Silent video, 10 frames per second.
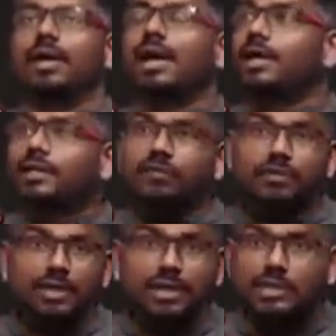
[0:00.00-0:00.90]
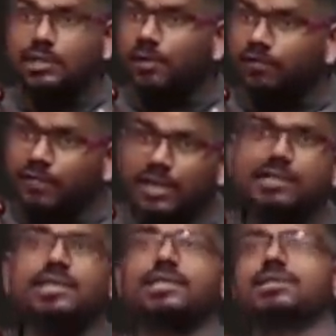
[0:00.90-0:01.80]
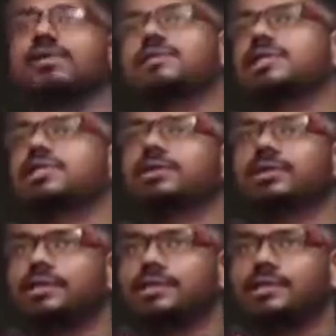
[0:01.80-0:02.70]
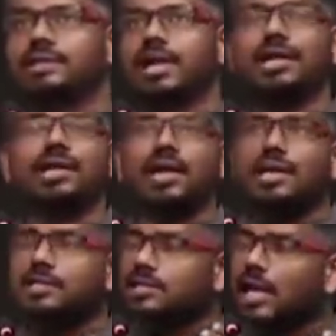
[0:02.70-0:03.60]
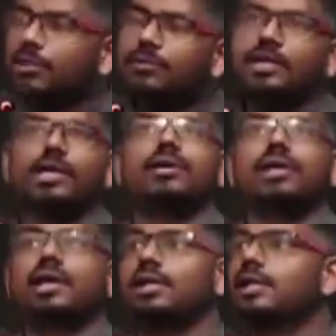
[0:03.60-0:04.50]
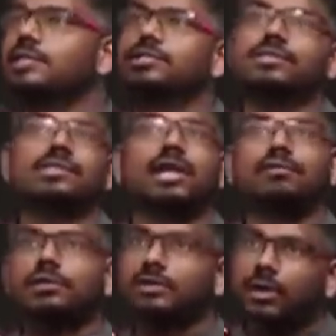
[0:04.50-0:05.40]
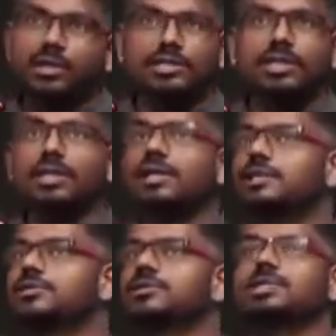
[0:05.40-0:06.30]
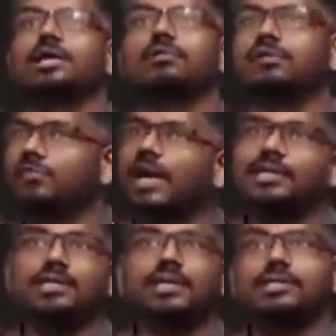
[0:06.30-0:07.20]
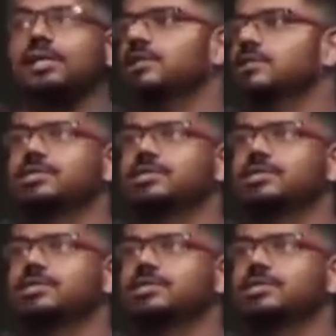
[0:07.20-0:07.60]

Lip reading: And therefore, there needs to be a very serious conversation on this. And it can't start with rhetoric, it needs to start with knowledge, it needs to start with facts, it needs to